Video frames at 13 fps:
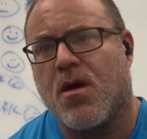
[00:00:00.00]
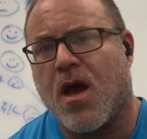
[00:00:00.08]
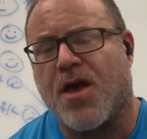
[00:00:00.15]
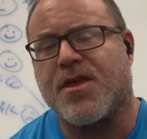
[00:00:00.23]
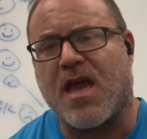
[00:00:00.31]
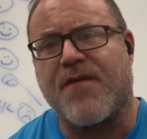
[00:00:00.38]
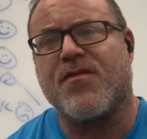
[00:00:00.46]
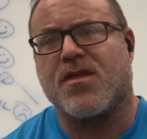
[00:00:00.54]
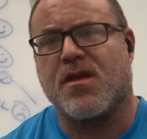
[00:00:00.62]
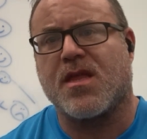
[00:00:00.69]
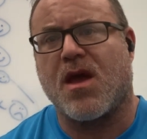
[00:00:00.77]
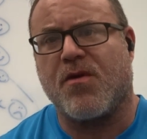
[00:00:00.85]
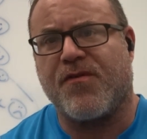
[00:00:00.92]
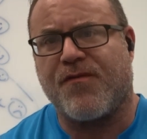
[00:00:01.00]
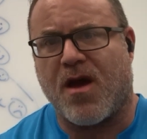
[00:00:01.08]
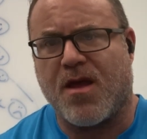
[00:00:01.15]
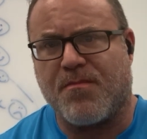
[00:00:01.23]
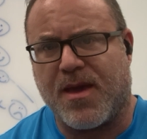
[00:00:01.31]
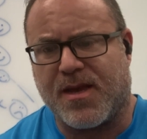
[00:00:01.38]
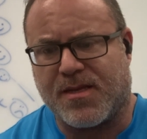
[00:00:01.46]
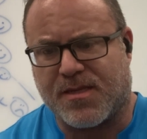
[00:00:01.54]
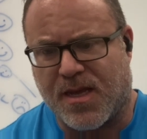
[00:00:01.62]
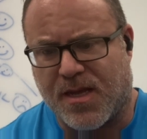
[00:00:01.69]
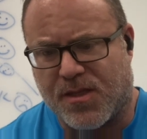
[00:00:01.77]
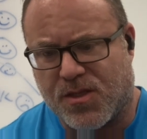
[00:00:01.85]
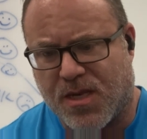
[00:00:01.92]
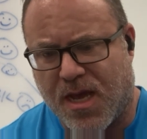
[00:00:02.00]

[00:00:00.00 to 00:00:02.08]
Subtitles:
I think everything that we find makes sense.